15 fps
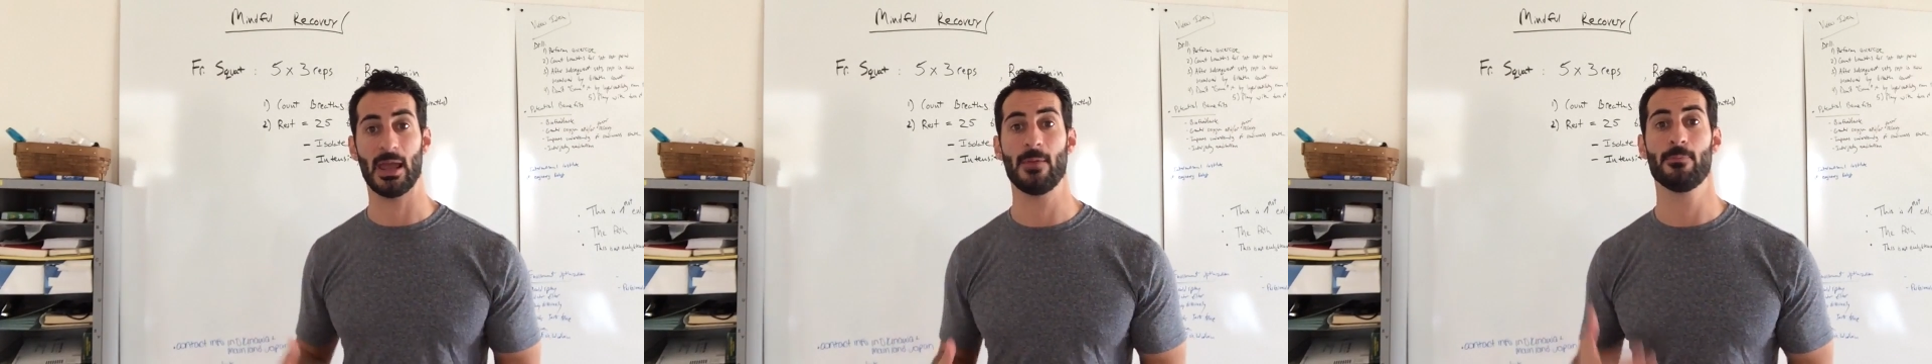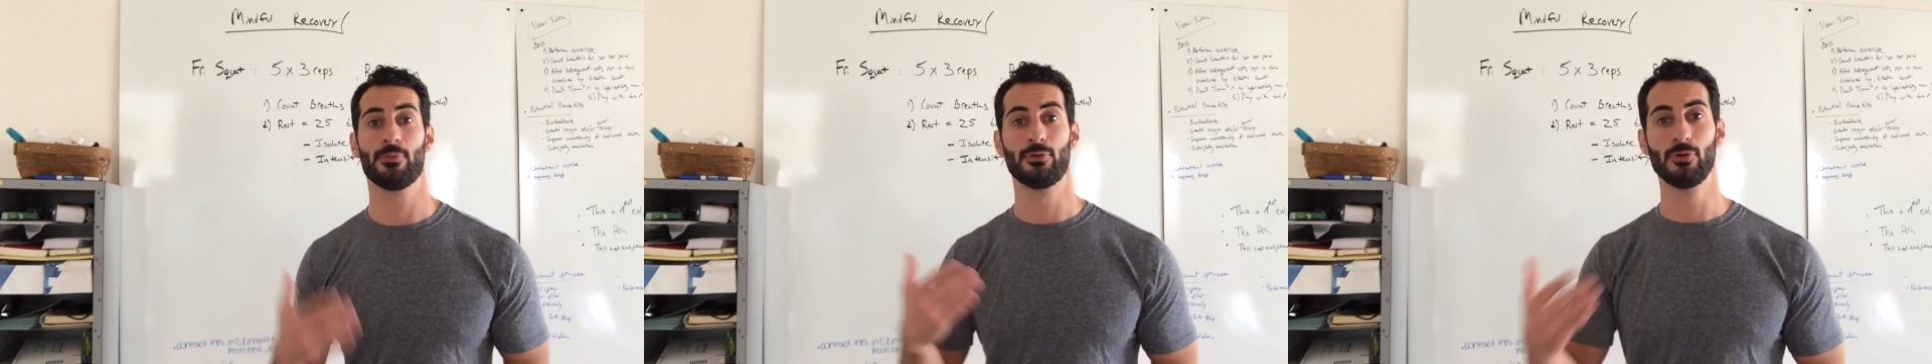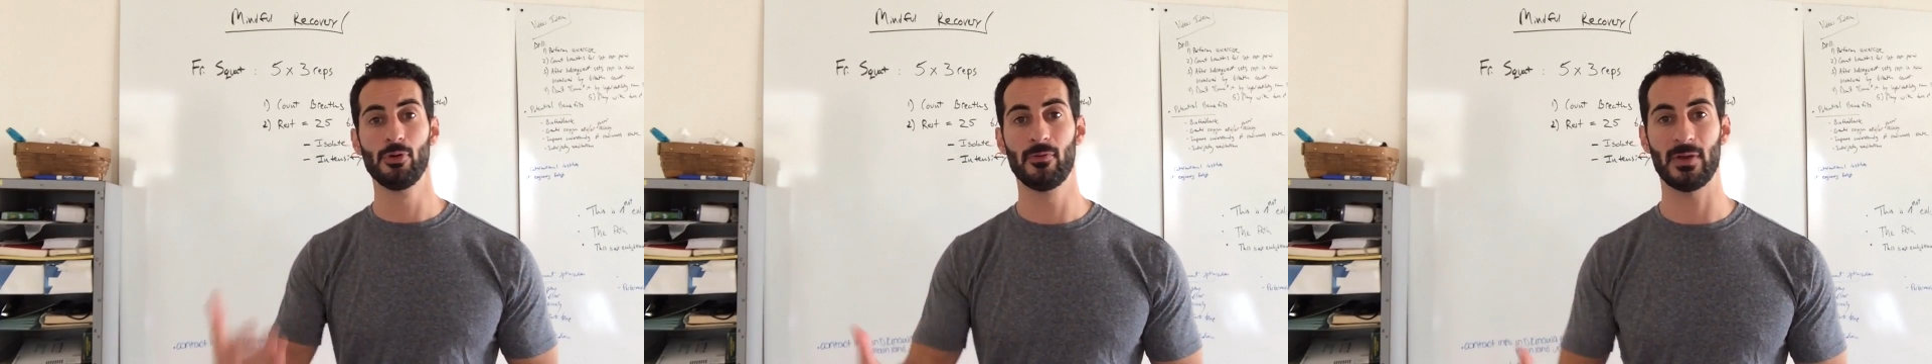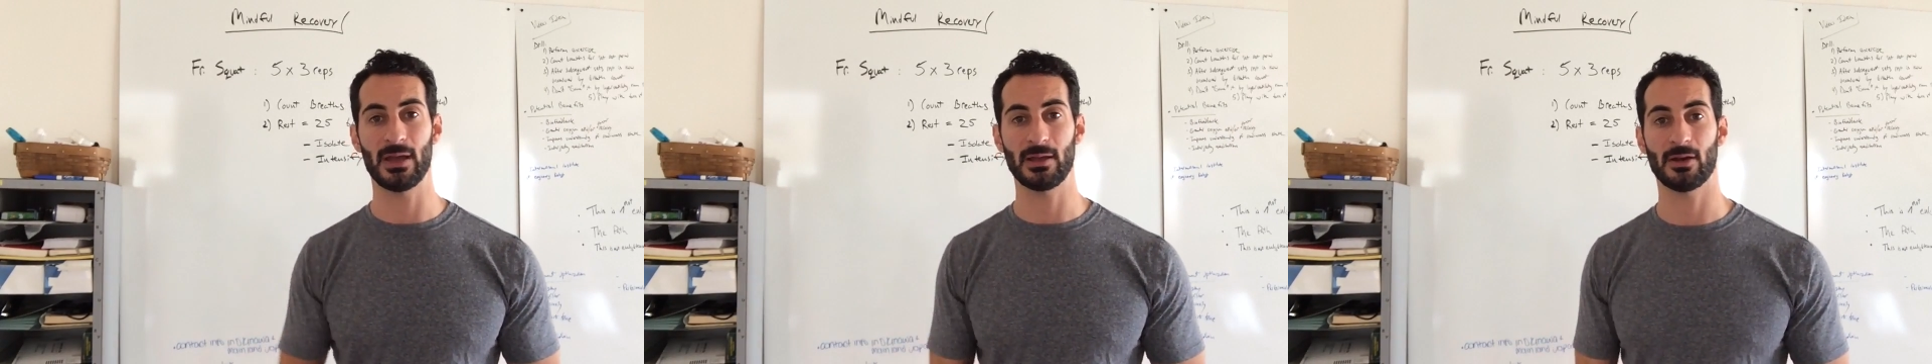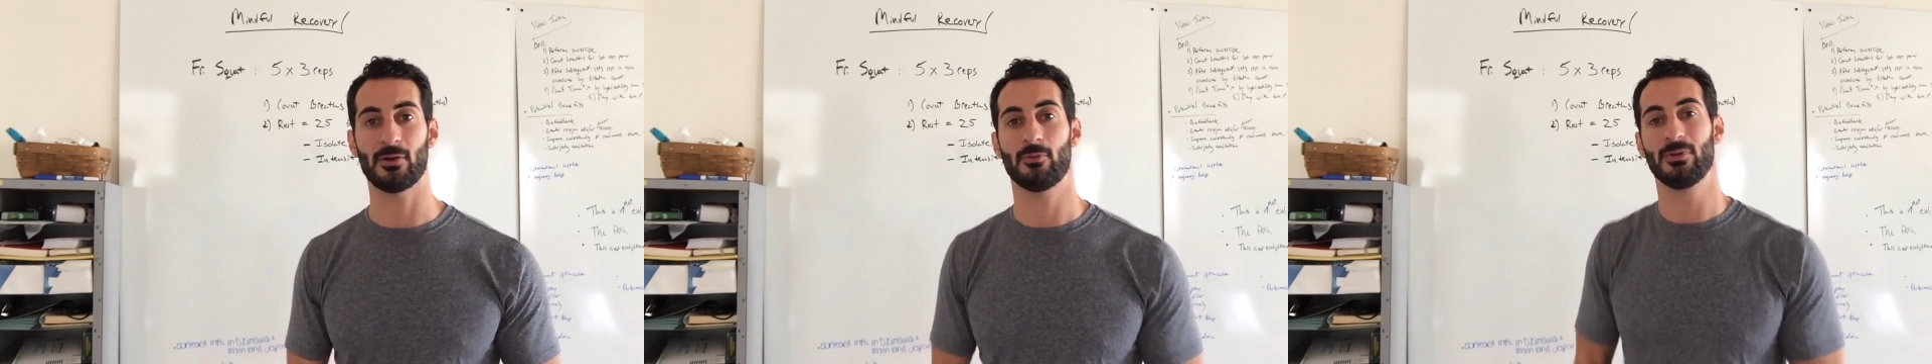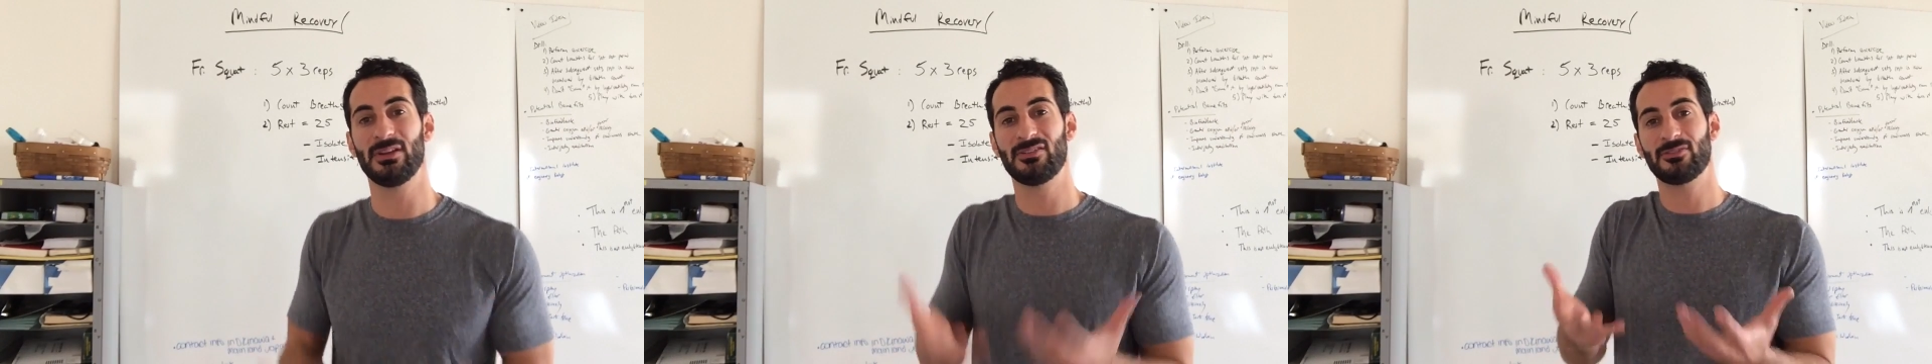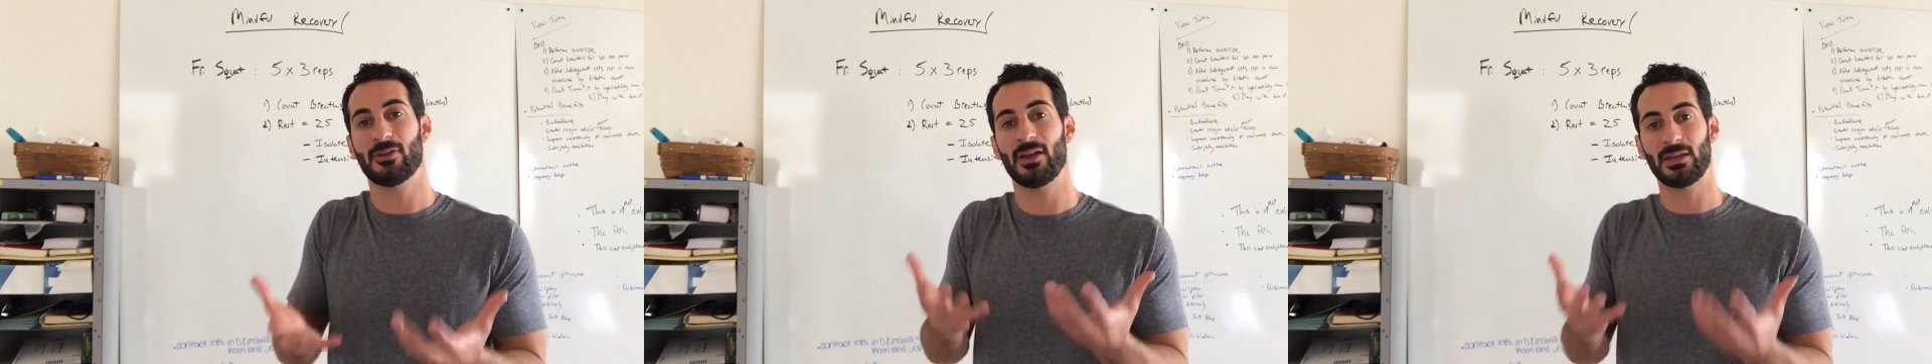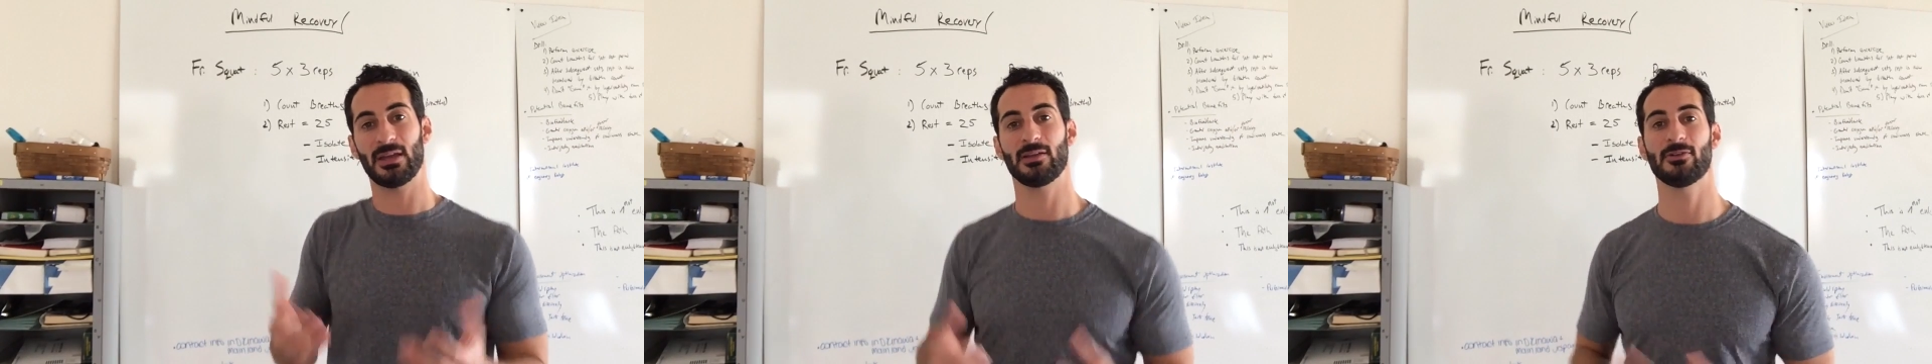improving or
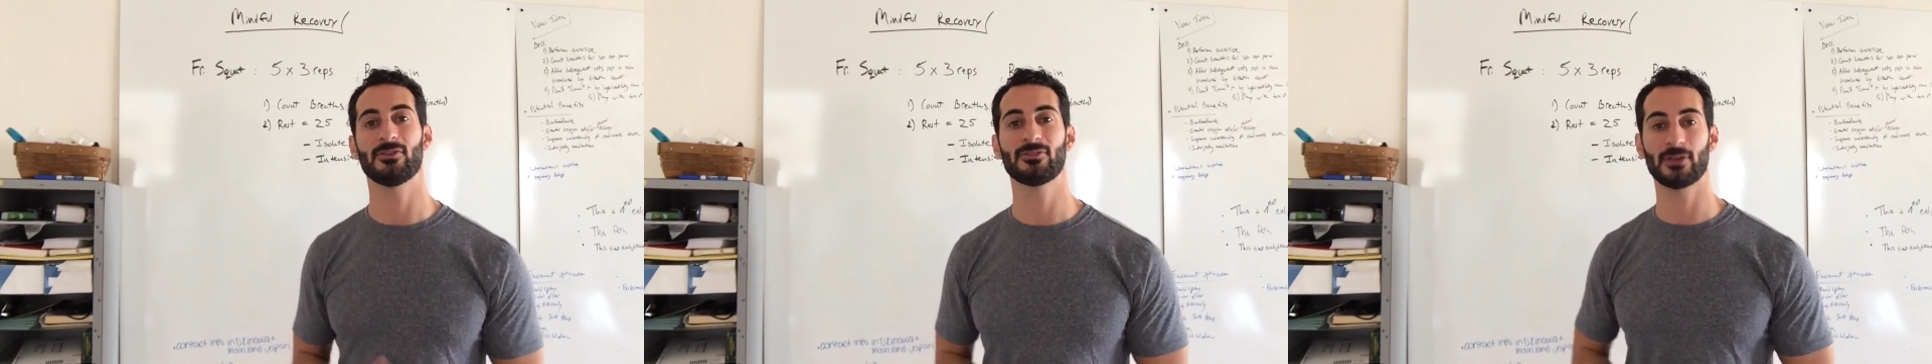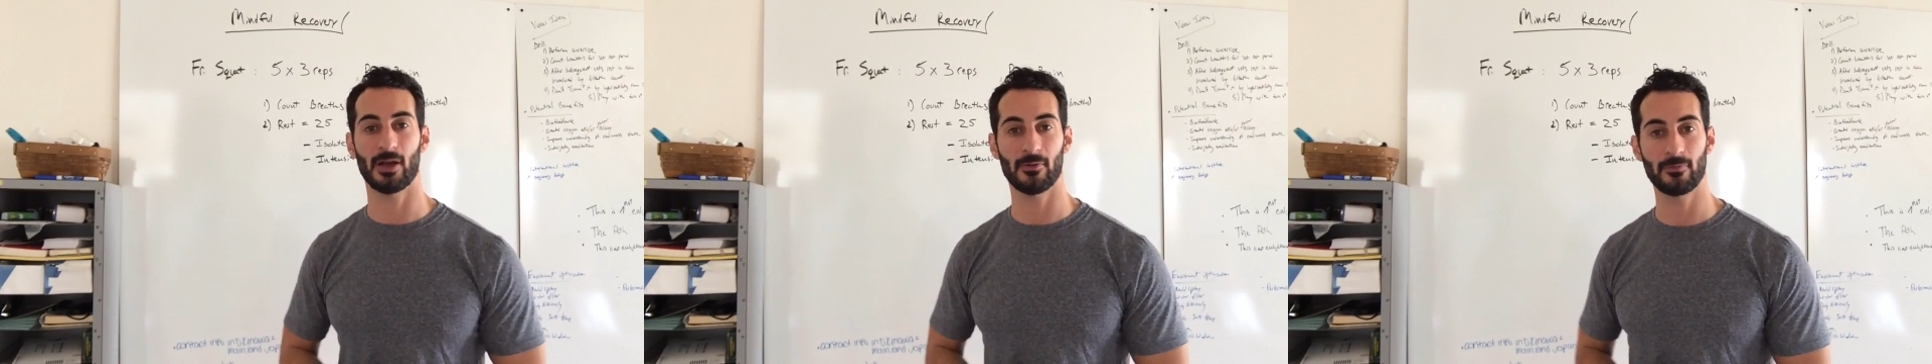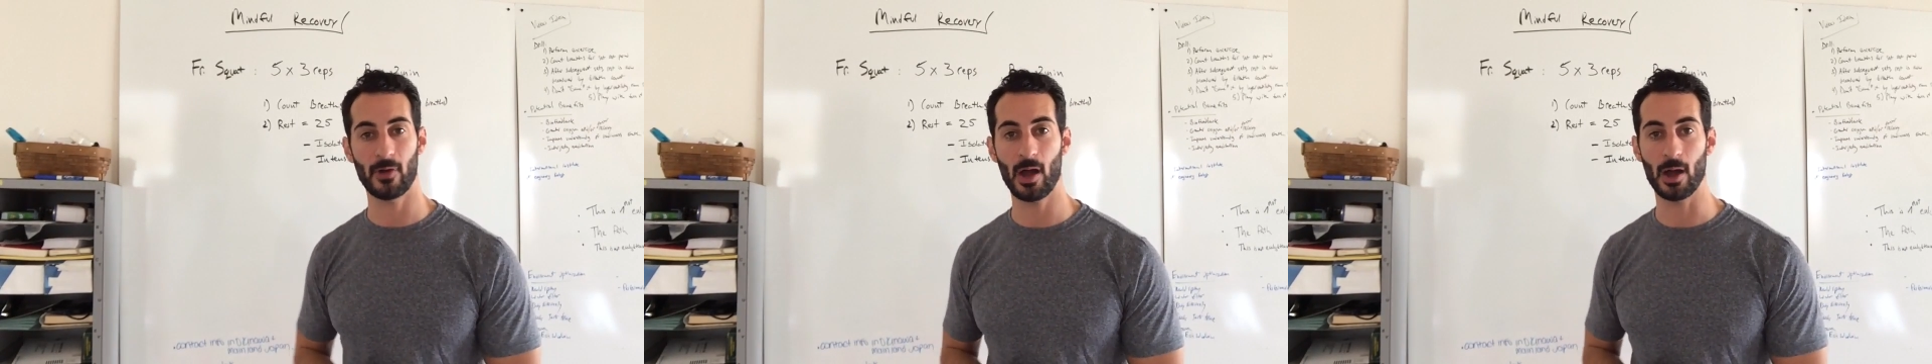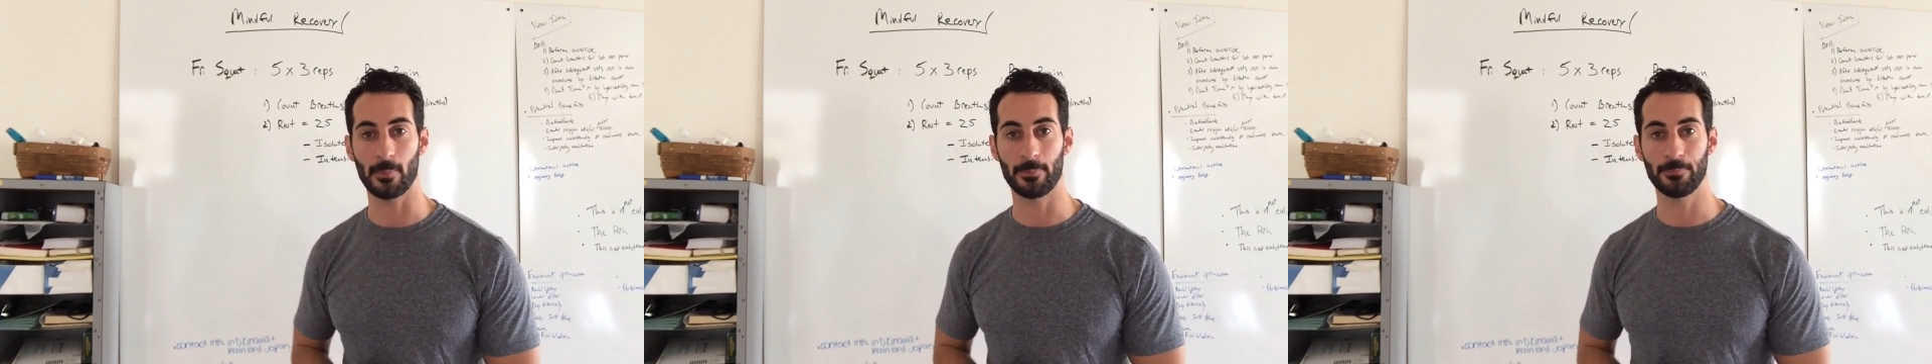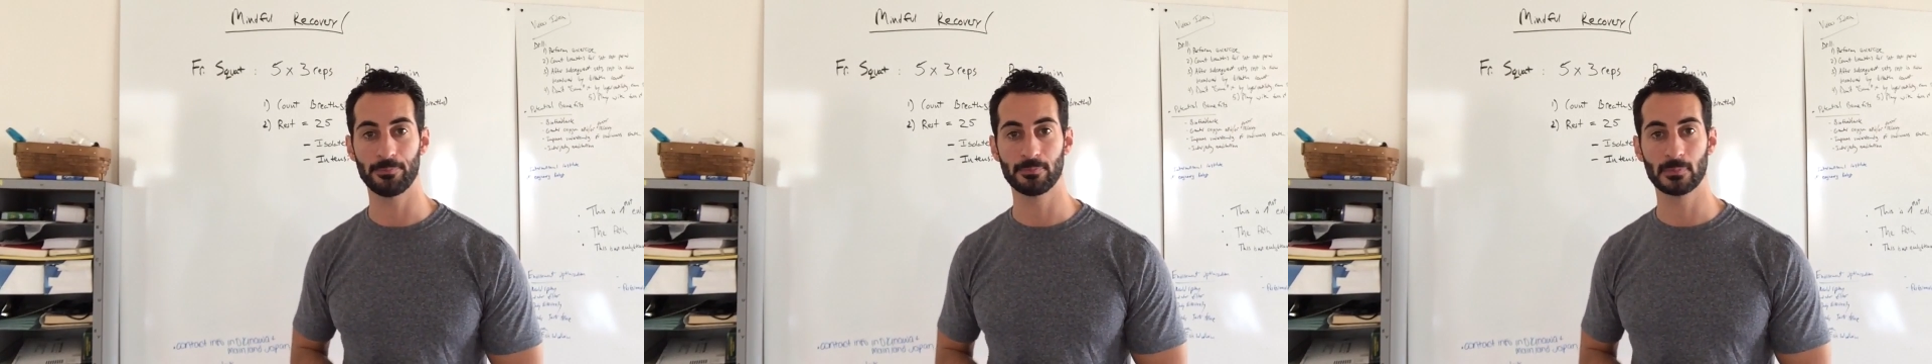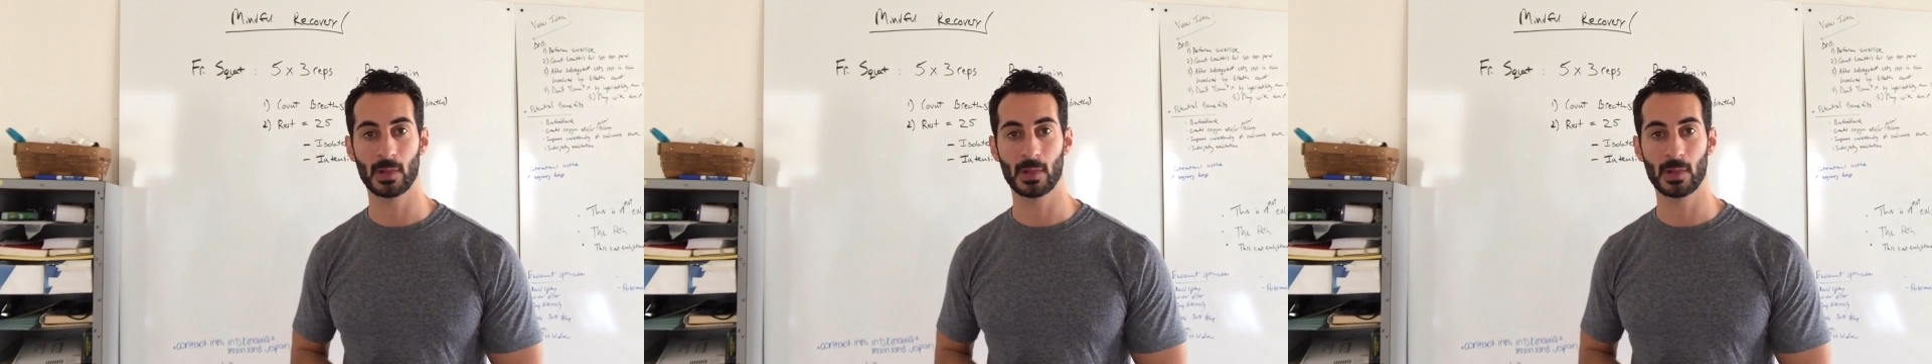recycling yourself up.